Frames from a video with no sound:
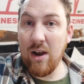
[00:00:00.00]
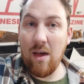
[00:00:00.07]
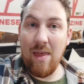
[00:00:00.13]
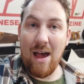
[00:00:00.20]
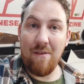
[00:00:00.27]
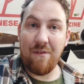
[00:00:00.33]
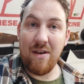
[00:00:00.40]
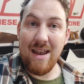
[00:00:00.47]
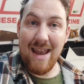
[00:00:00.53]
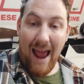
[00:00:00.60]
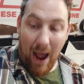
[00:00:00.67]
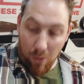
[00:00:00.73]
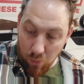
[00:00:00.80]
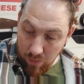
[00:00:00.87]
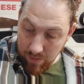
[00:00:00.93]
it like that for
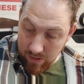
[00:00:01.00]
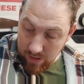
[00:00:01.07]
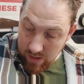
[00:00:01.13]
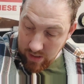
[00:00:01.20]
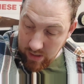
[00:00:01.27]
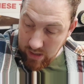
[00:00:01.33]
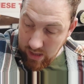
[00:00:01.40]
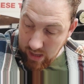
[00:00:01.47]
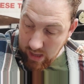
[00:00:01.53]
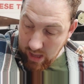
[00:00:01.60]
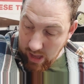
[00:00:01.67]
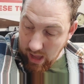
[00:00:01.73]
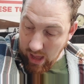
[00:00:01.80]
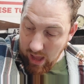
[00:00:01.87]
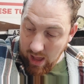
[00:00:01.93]
now.
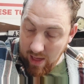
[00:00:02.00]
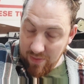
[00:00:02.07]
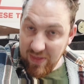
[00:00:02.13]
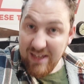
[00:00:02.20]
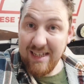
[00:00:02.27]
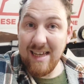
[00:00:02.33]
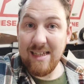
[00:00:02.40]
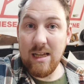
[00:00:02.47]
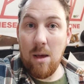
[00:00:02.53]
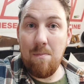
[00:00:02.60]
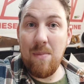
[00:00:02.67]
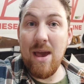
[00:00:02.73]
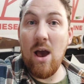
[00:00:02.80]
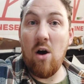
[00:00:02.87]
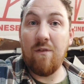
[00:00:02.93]
This is a
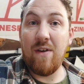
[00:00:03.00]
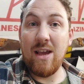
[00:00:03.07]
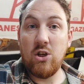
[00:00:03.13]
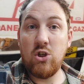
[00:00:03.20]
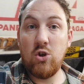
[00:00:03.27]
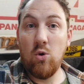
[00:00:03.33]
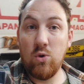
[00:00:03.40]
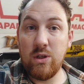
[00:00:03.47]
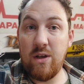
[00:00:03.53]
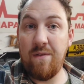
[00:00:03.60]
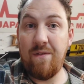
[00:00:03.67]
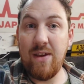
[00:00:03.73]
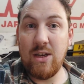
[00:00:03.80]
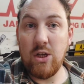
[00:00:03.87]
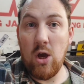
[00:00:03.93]
bit of a shorter
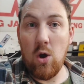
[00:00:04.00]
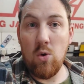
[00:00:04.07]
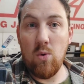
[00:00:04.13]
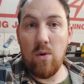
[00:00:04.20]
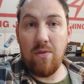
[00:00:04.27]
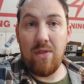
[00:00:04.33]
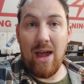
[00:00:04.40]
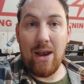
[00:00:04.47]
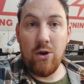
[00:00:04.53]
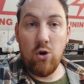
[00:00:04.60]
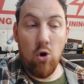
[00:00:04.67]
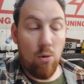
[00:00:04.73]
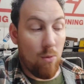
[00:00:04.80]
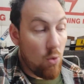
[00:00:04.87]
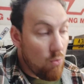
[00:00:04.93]
video than
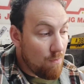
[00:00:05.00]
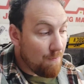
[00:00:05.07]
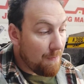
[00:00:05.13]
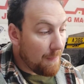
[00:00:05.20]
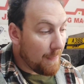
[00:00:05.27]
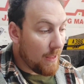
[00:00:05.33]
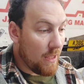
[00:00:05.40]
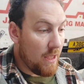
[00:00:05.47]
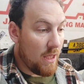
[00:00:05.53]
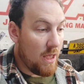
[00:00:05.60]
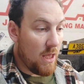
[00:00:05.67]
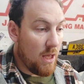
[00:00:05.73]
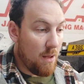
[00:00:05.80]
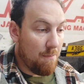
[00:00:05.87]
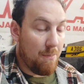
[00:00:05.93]
normal,
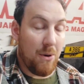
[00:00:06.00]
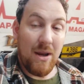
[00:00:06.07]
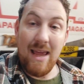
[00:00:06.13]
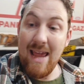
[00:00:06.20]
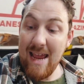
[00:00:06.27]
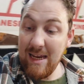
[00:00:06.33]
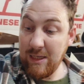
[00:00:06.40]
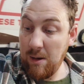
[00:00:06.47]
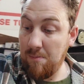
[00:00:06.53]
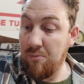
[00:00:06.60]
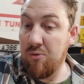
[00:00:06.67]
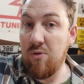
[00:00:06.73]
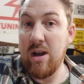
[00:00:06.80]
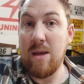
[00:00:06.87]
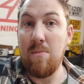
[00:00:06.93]
but it is
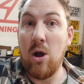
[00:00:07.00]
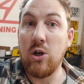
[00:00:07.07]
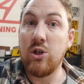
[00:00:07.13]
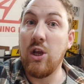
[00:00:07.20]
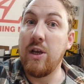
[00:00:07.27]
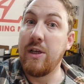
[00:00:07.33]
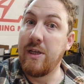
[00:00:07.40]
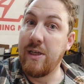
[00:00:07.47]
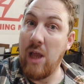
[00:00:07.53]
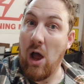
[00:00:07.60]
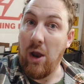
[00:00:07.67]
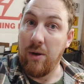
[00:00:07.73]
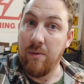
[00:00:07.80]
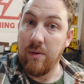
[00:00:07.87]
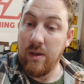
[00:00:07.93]
pretty much
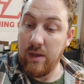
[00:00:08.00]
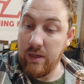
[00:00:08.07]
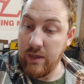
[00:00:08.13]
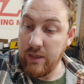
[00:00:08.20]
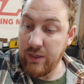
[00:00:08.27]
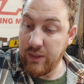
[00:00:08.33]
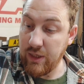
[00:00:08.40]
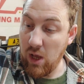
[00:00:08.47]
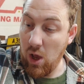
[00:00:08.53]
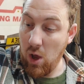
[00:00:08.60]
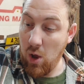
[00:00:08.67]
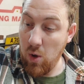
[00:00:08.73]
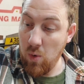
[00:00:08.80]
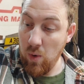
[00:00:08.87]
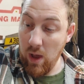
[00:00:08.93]
done.
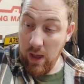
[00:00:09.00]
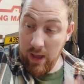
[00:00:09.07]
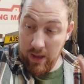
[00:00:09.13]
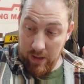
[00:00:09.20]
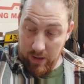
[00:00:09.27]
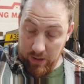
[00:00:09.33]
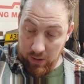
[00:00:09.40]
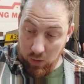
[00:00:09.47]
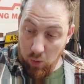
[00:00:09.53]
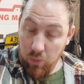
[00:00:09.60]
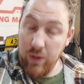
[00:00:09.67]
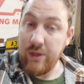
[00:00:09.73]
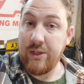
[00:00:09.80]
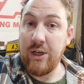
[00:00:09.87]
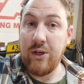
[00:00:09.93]
So all
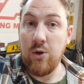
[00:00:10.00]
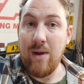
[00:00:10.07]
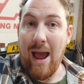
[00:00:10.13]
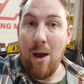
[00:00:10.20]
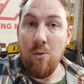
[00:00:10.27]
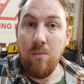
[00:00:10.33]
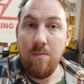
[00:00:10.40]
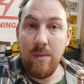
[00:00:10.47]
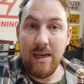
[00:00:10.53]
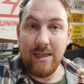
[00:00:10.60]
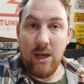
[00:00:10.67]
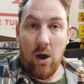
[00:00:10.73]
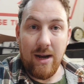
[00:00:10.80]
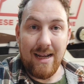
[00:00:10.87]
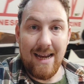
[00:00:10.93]
that's to do now is
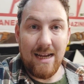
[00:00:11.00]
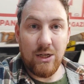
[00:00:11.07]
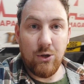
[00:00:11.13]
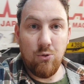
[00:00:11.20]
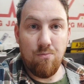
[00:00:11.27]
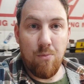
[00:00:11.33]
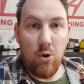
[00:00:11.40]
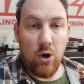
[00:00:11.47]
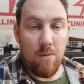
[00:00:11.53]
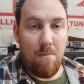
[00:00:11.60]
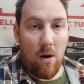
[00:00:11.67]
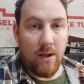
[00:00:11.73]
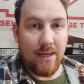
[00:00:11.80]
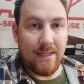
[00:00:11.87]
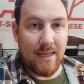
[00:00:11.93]
that I need to book
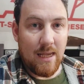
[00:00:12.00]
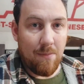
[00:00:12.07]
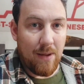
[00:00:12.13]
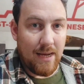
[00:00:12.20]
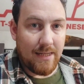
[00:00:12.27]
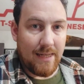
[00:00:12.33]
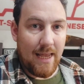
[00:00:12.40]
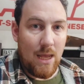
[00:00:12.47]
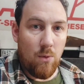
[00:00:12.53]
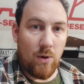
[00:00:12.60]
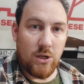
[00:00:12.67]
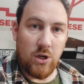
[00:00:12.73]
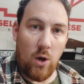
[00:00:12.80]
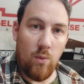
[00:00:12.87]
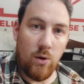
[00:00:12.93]
my CBT,
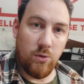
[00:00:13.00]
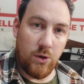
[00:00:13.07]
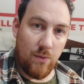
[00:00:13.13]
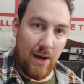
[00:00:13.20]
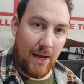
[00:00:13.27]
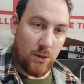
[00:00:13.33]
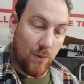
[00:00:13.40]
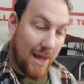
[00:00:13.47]
which I will do next